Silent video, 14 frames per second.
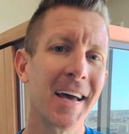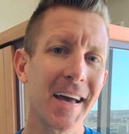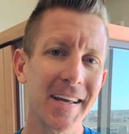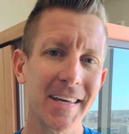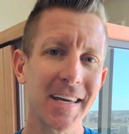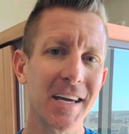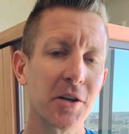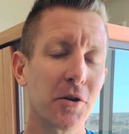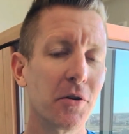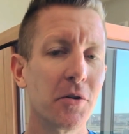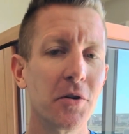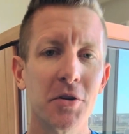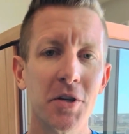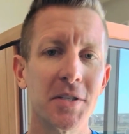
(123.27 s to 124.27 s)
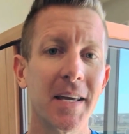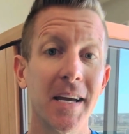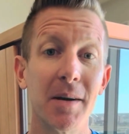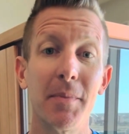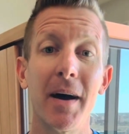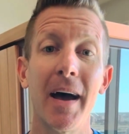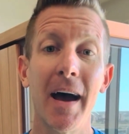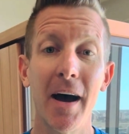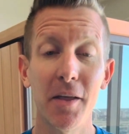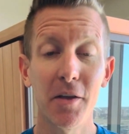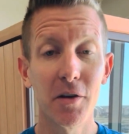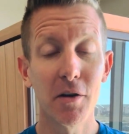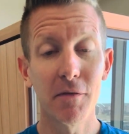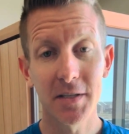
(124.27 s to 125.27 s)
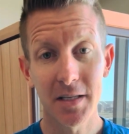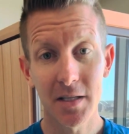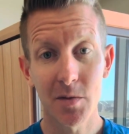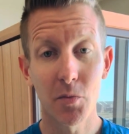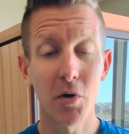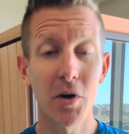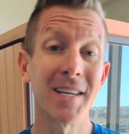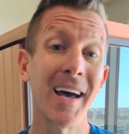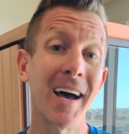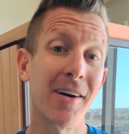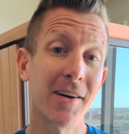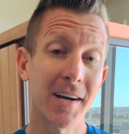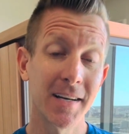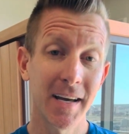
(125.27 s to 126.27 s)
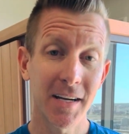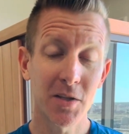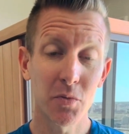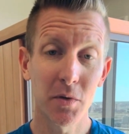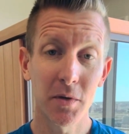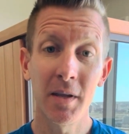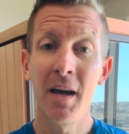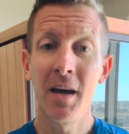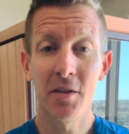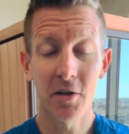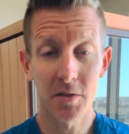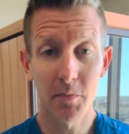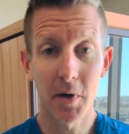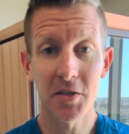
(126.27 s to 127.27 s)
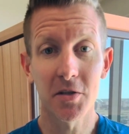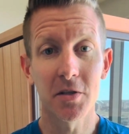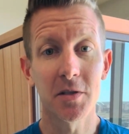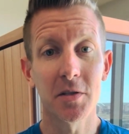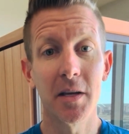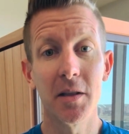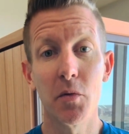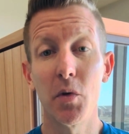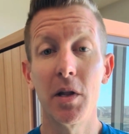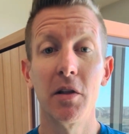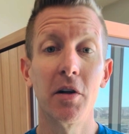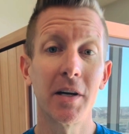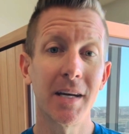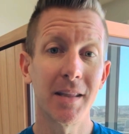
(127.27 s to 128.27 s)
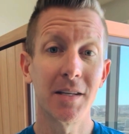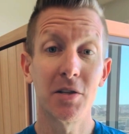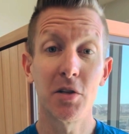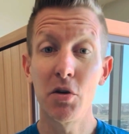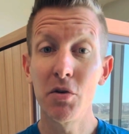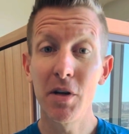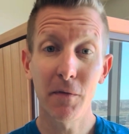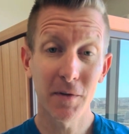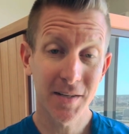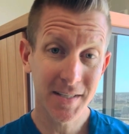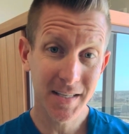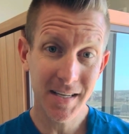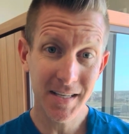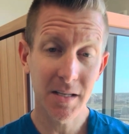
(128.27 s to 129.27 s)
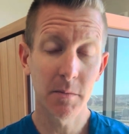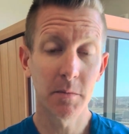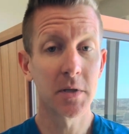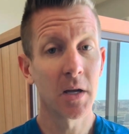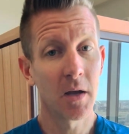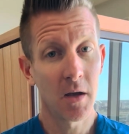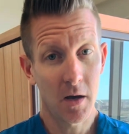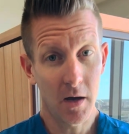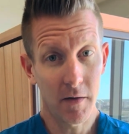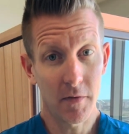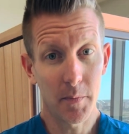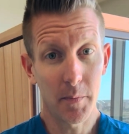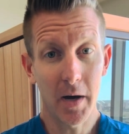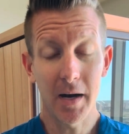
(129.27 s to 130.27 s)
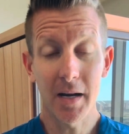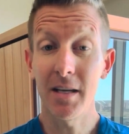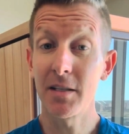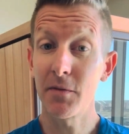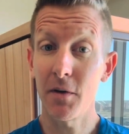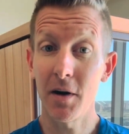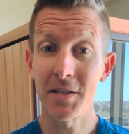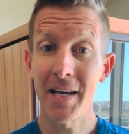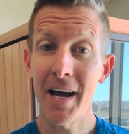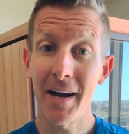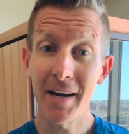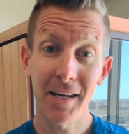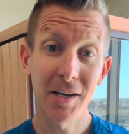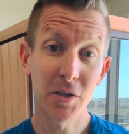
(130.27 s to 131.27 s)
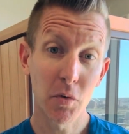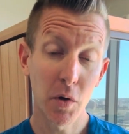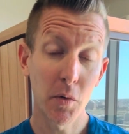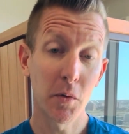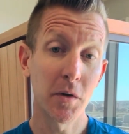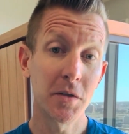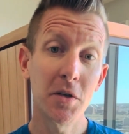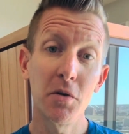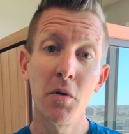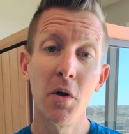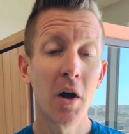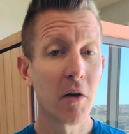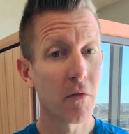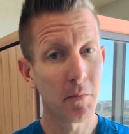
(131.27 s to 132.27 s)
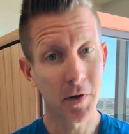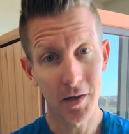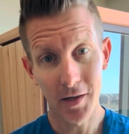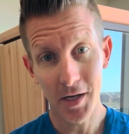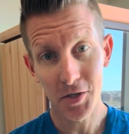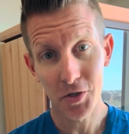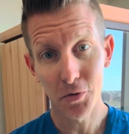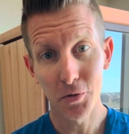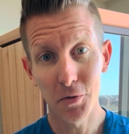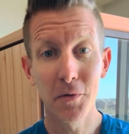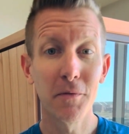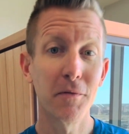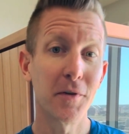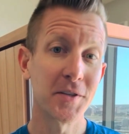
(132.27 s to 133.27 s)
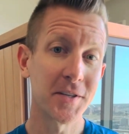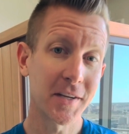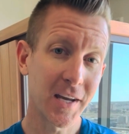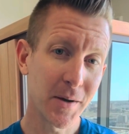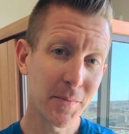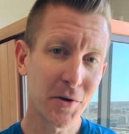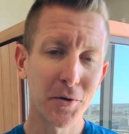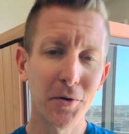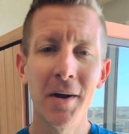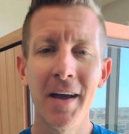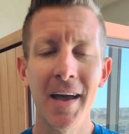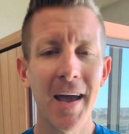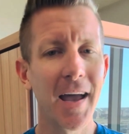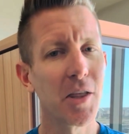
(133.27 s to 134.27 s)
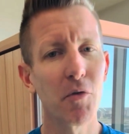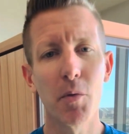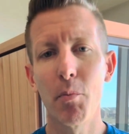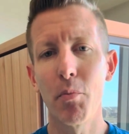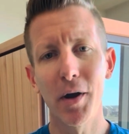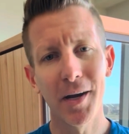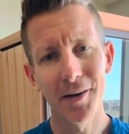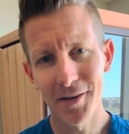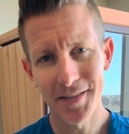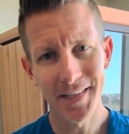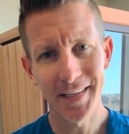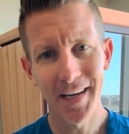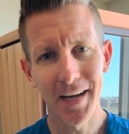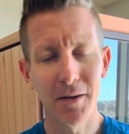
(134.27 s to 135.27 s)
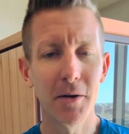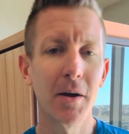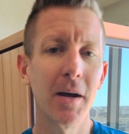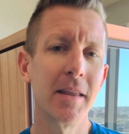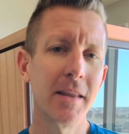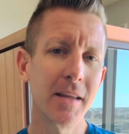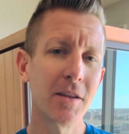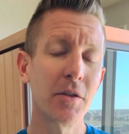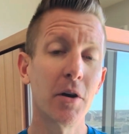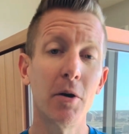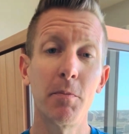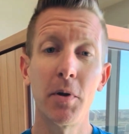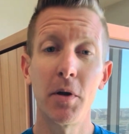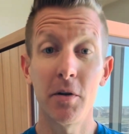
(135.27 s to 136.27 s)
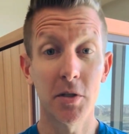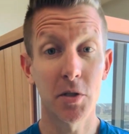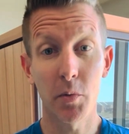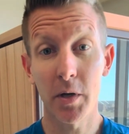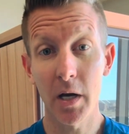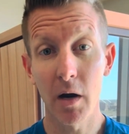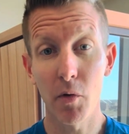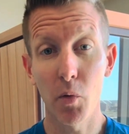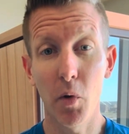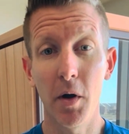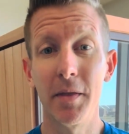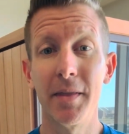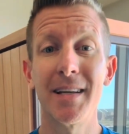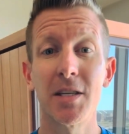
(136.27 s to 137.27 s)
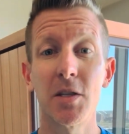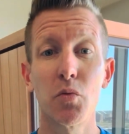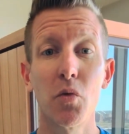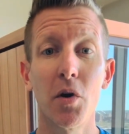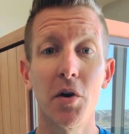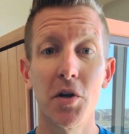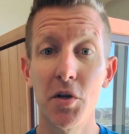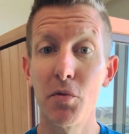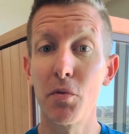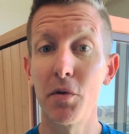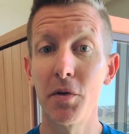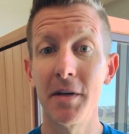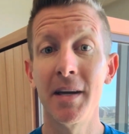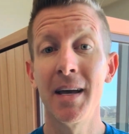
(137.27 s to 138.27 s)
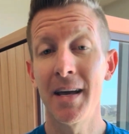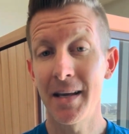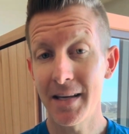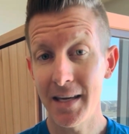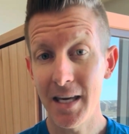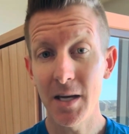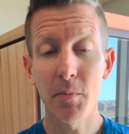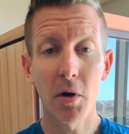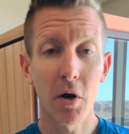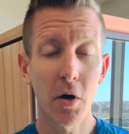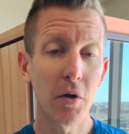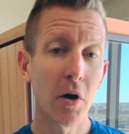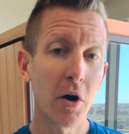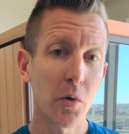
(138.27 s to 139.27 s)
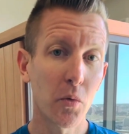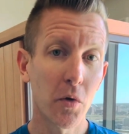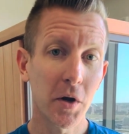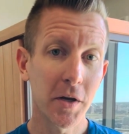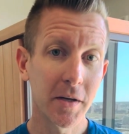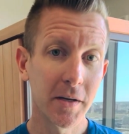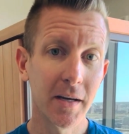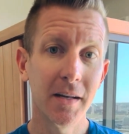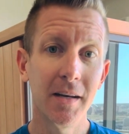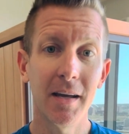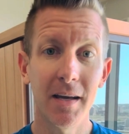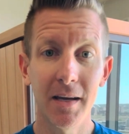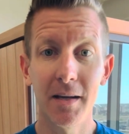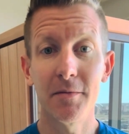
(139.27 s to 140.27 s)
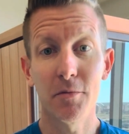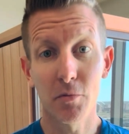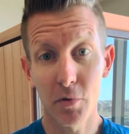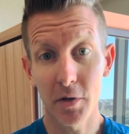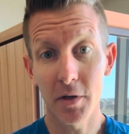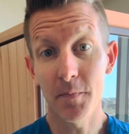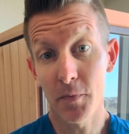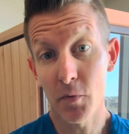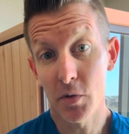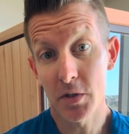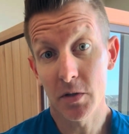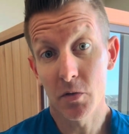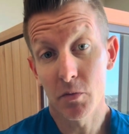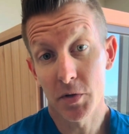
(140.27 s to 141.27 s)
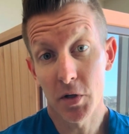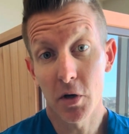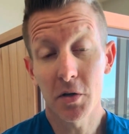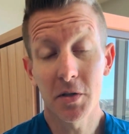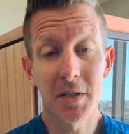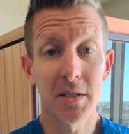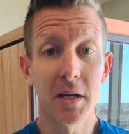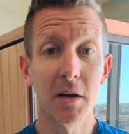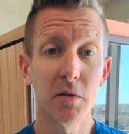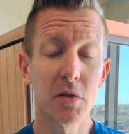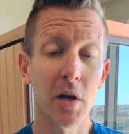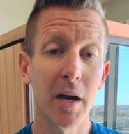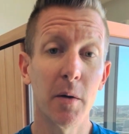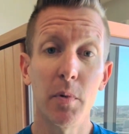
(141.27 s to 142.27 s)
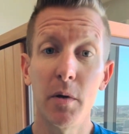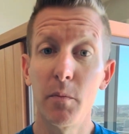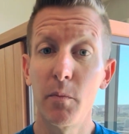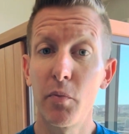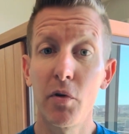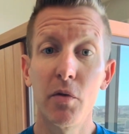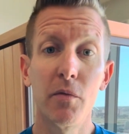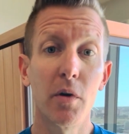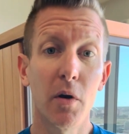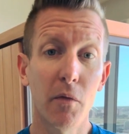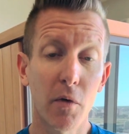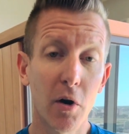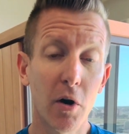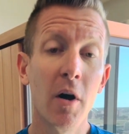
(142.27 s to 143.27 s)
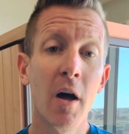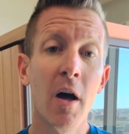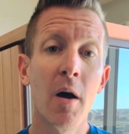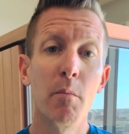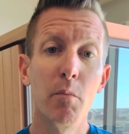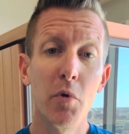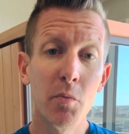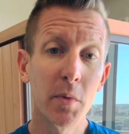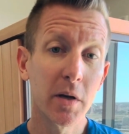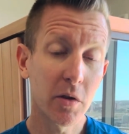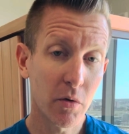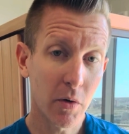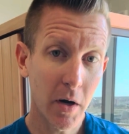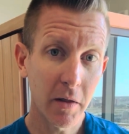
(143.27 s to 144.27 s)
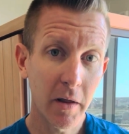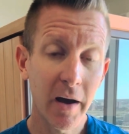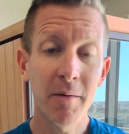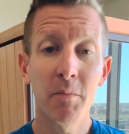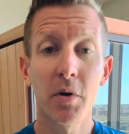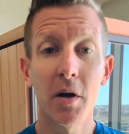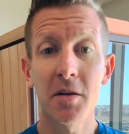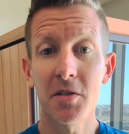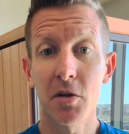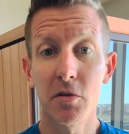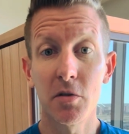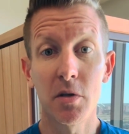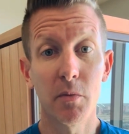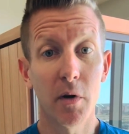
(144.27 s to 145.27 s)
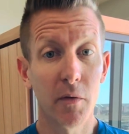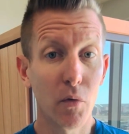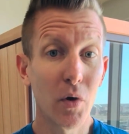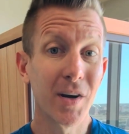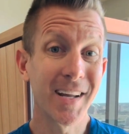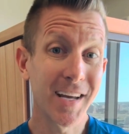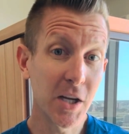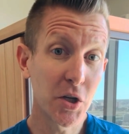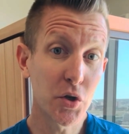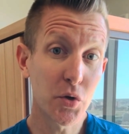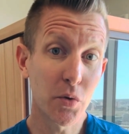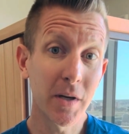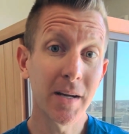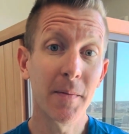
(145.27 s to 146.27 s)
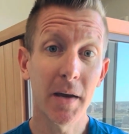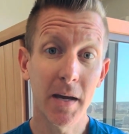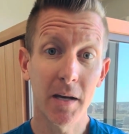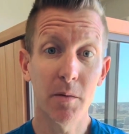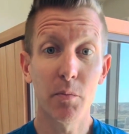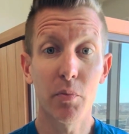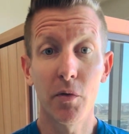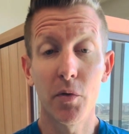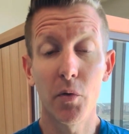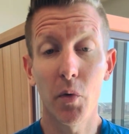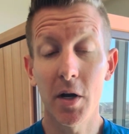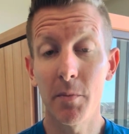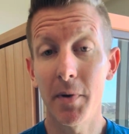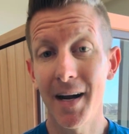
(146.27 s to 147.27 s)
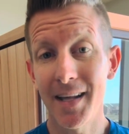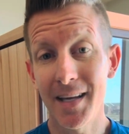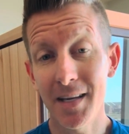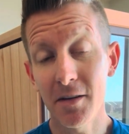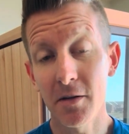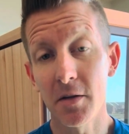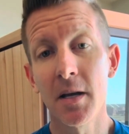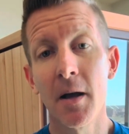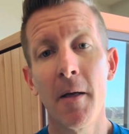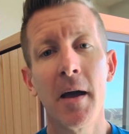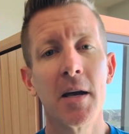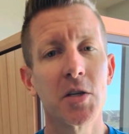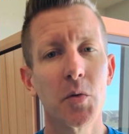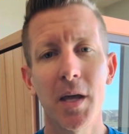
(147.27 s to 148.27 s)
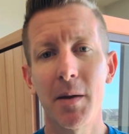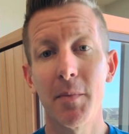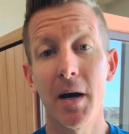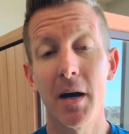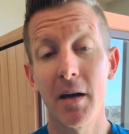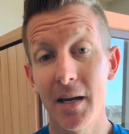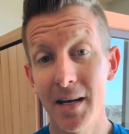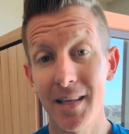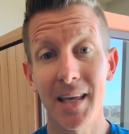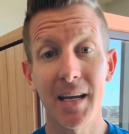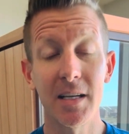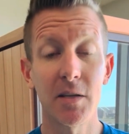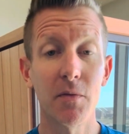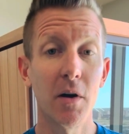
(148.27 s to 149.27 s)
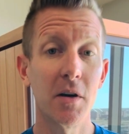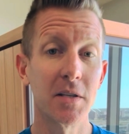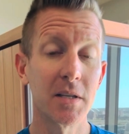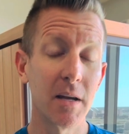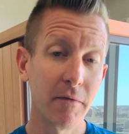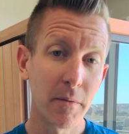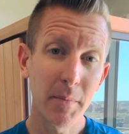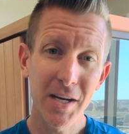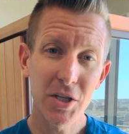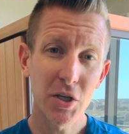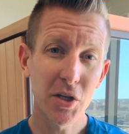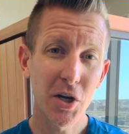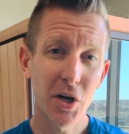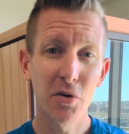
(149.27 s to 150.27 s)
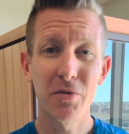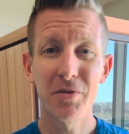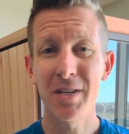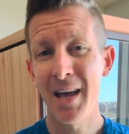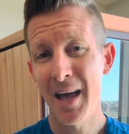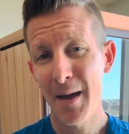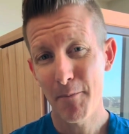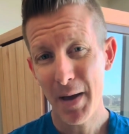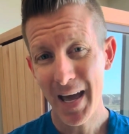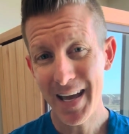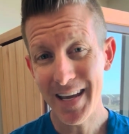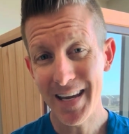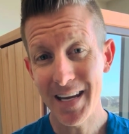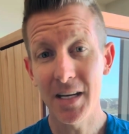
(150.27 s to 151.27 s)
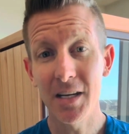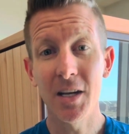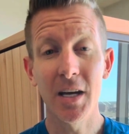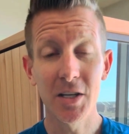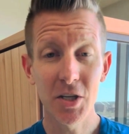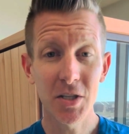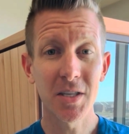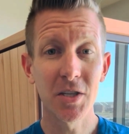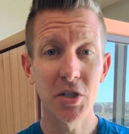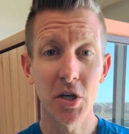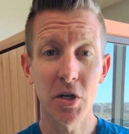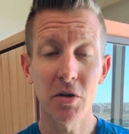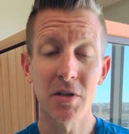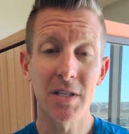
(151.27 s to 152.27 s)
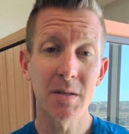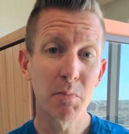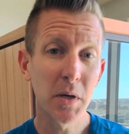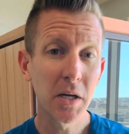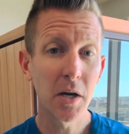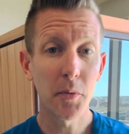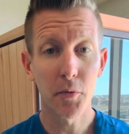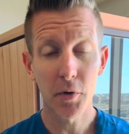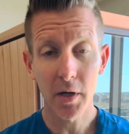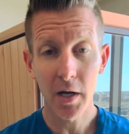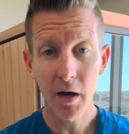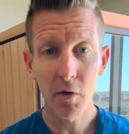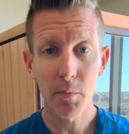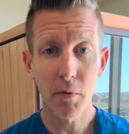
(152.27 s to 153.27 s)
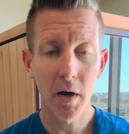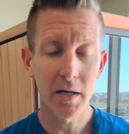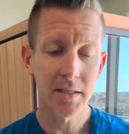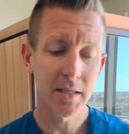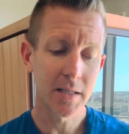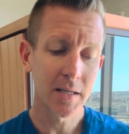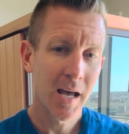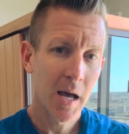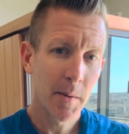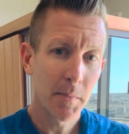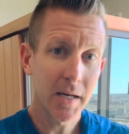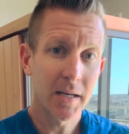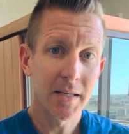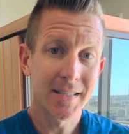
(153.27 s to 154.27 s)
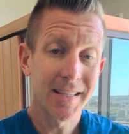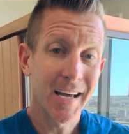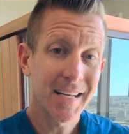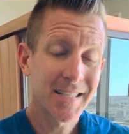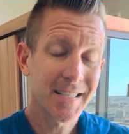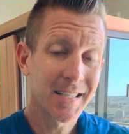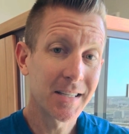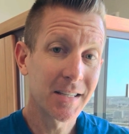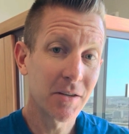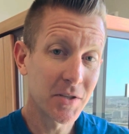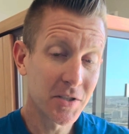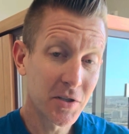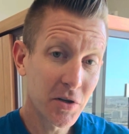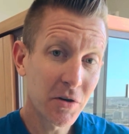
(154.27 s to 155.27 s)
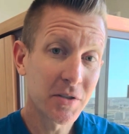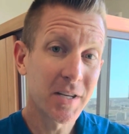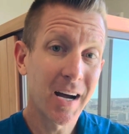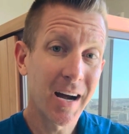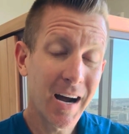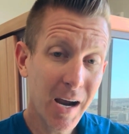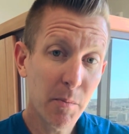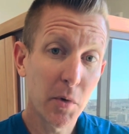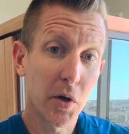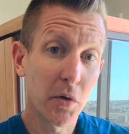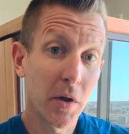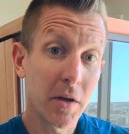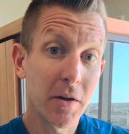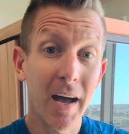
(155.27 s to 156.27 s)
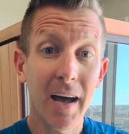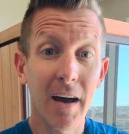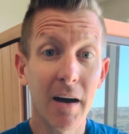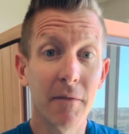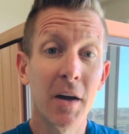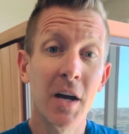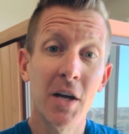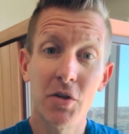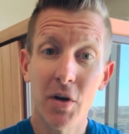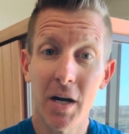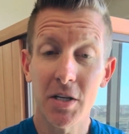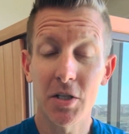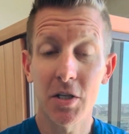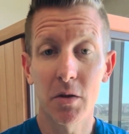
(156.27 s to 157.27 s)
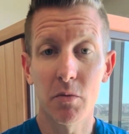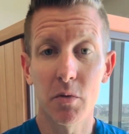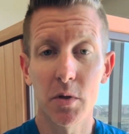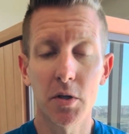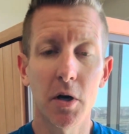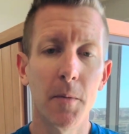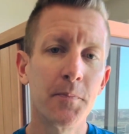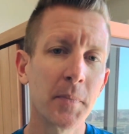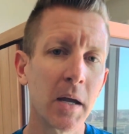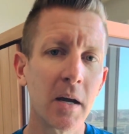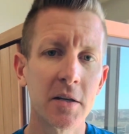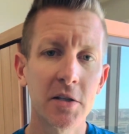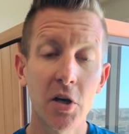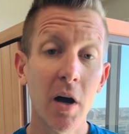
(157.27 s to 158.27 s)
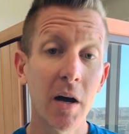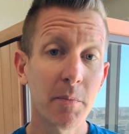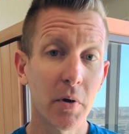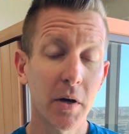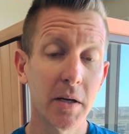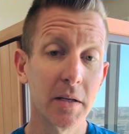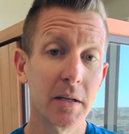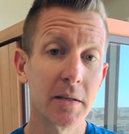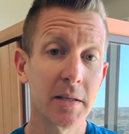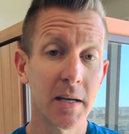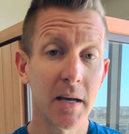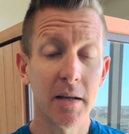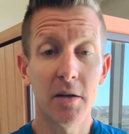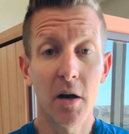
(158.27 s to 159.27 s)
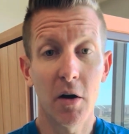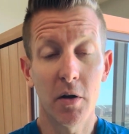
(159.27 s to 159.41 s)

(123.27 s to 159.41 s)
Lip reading: Again, you're just thinking about how the nervous system works, how it connects with those muscles, and then we look at the 2 different systems of the body as far as how to get it to what we want to do from an electrical versus a chemical, and then we bring it all together. And then the third pillar is the recovery one. This is where you really keep all the hard work you did, and really the result is there to help improve your overall movement throughout life, but also to avoid injury and improve the way your body heals. So we're thinking about anything as far as inflammation goes, pain, and just in general speed up the recovery process, because there's a certain time window that you have to actually get the result. So a lot being said,